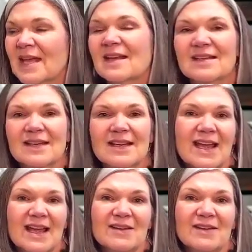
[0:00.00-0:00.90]

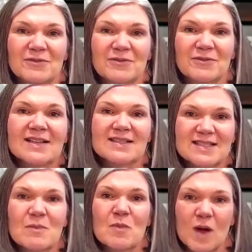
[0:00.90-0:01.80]
and find
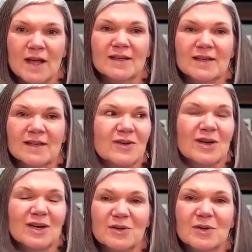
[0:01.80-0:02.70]
someone
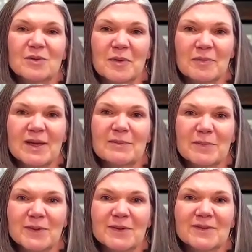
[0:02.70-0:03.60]
or a group of
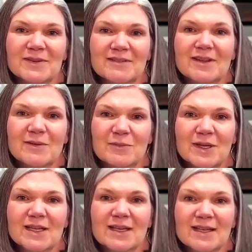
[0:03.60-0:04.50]
people that
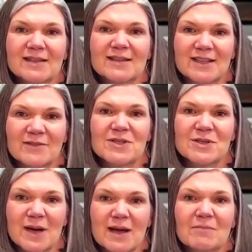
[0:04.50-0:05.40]
really lift
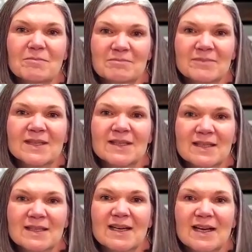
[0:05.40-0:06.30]
you up.
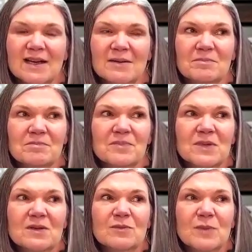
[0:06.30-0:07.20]
Um,
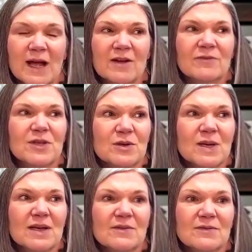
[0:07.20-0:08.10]
Ralph, you
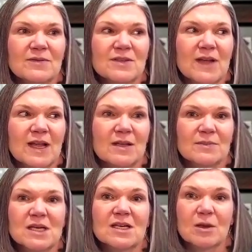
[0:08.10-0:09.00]
have
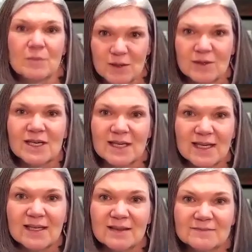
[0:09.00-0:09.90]
developed a
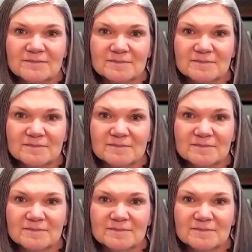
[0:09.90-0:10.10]
community